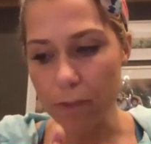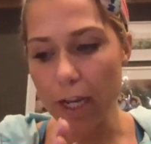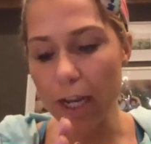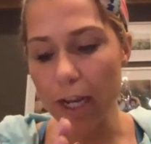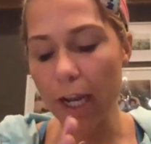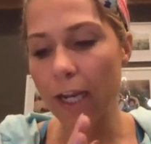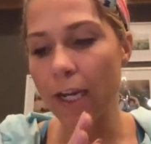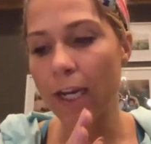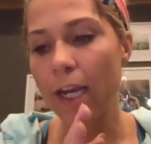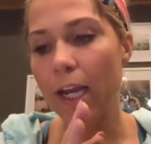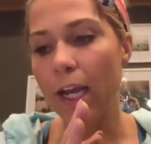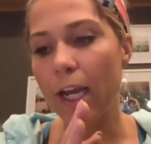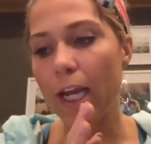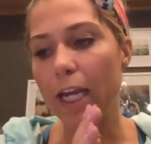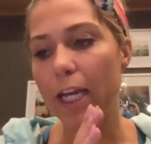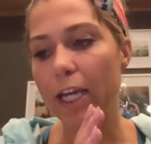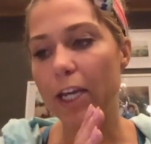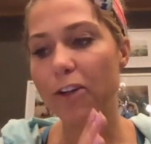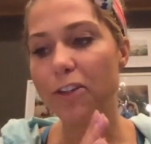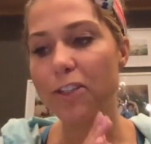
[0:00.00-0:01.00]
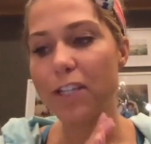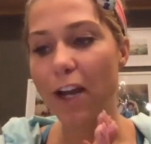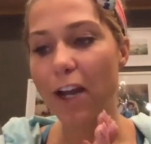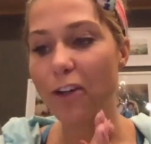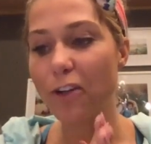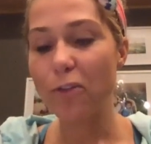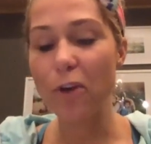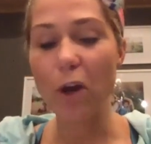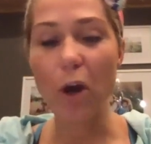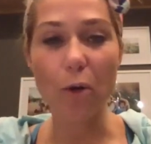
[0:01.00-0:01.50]
And here's how
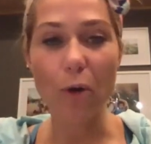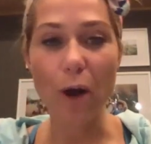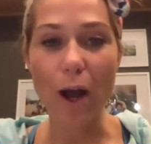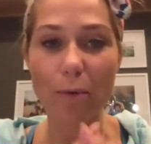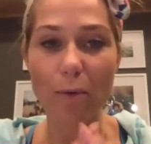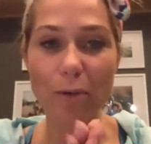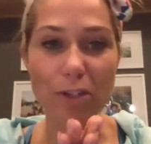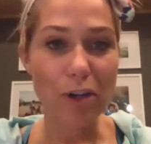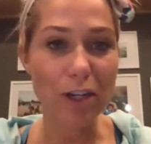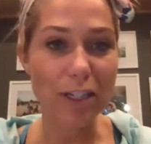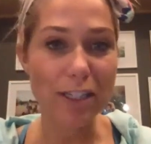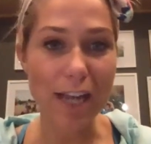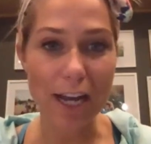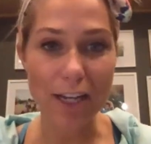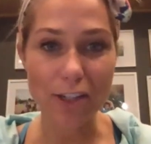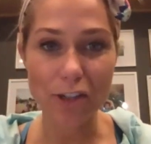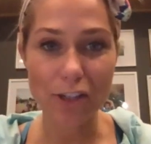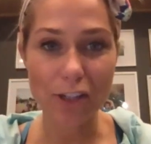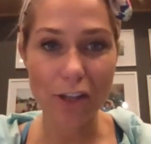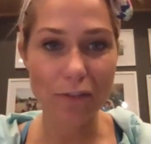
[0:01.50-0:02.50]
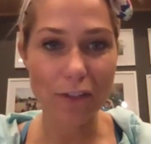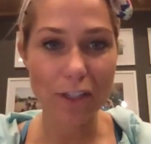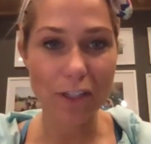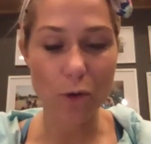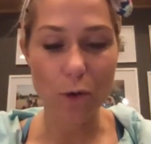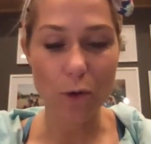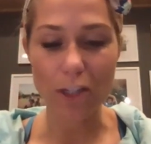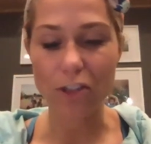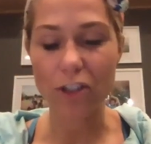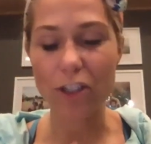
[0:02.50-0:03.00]
you know, I want you guys to ask yourself these
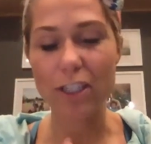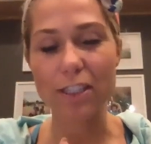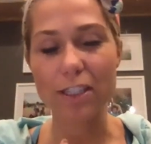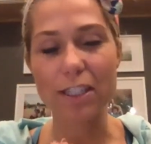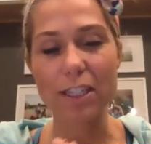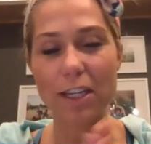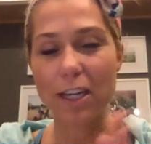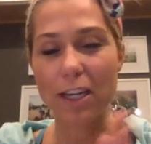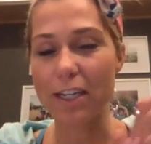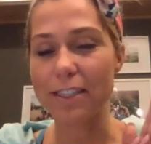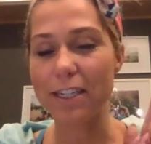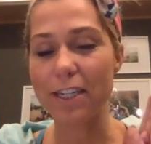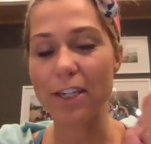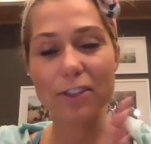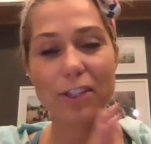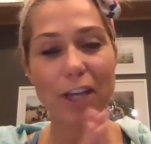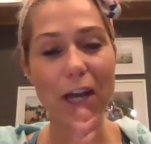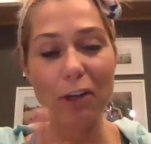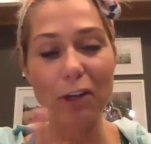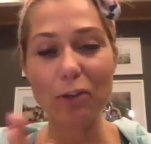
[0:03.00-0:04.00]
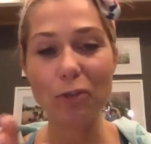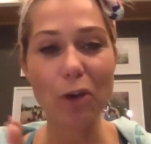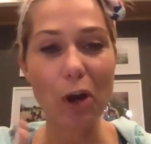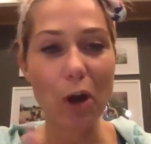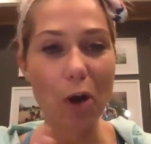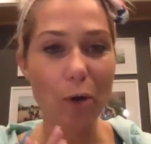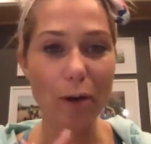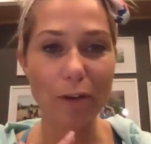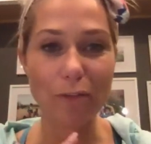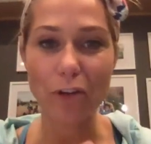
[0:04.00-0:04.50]
questions, and because here's how you
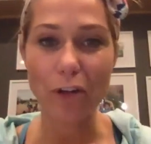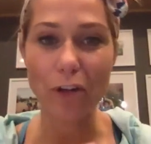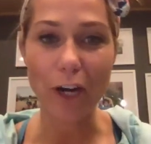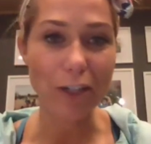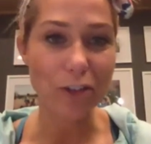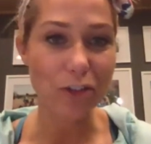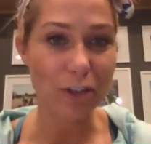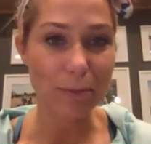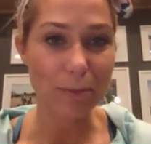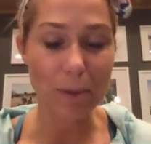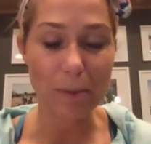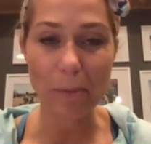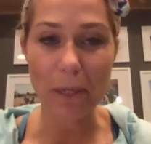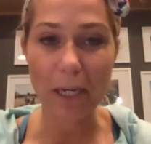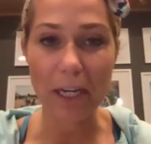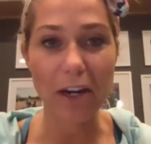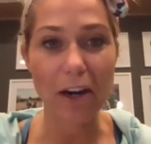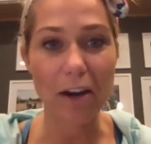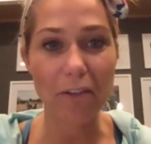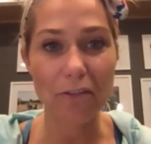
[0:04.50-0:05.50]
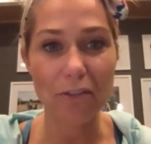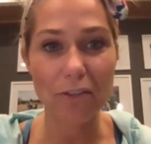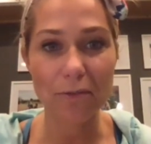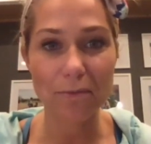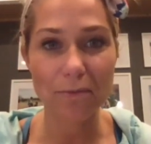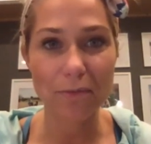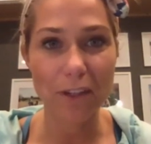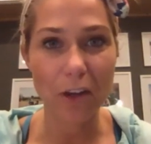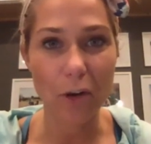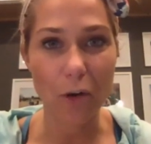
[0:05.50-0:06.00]
know if you're not dreaming big enough.
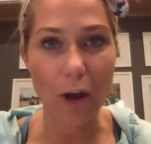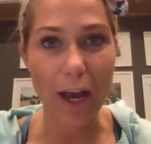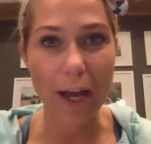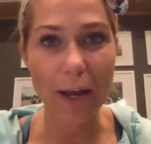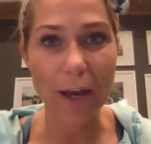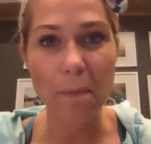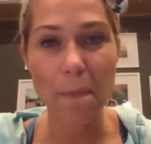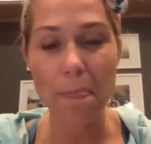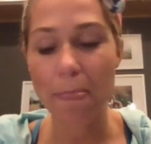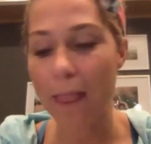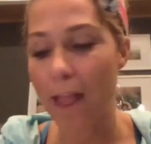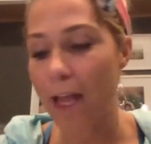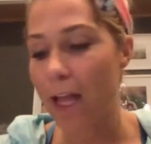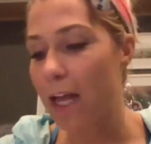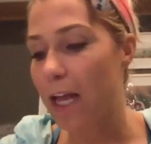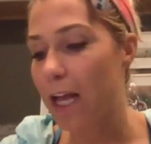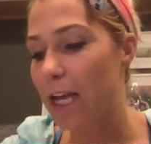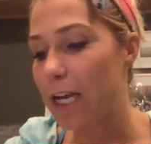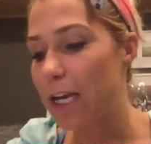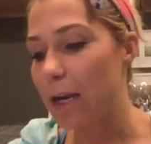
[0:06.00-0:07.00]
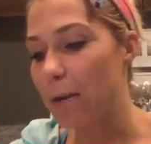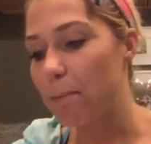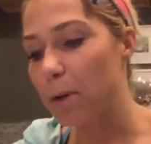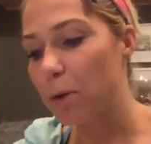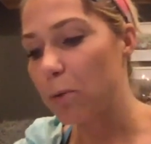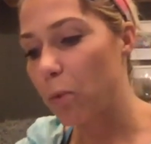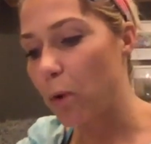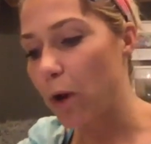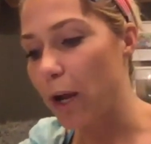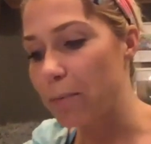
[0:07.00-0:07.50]
Okay. Number
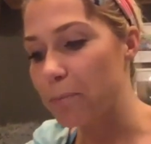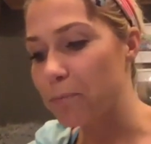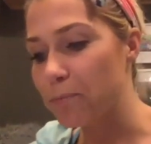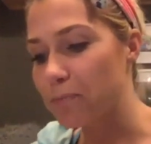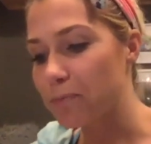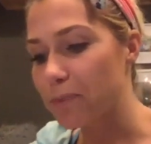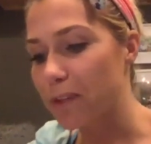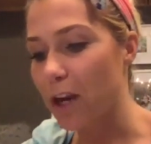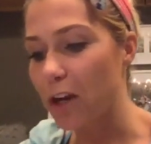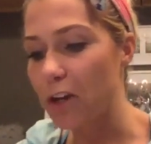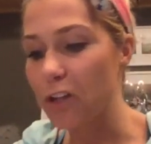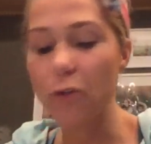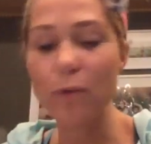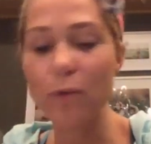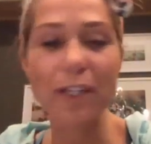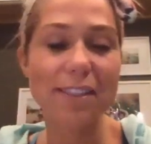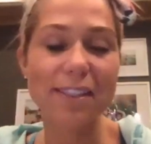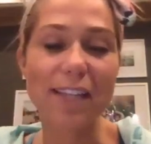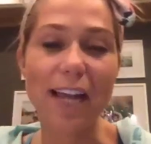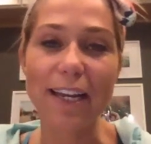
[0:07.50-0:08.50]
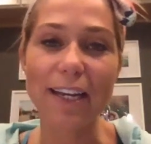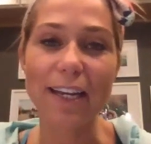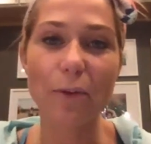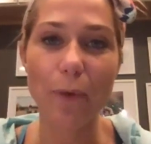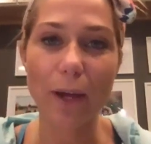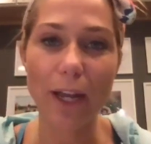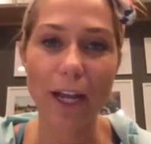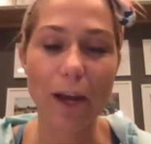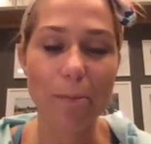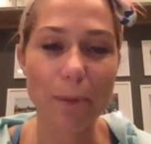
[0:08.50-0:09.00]
1, are you excited to
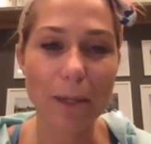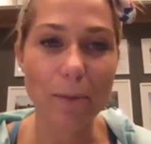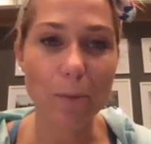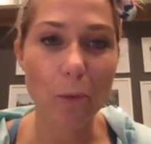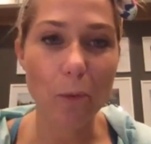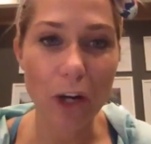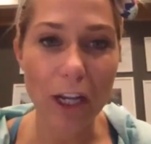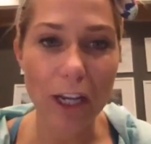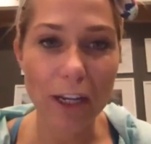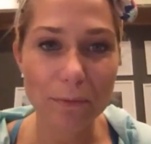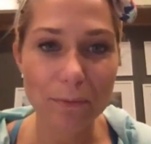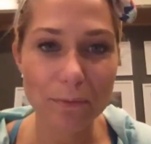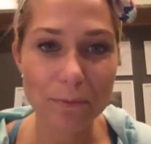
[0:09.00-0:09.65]
wake up in the morning?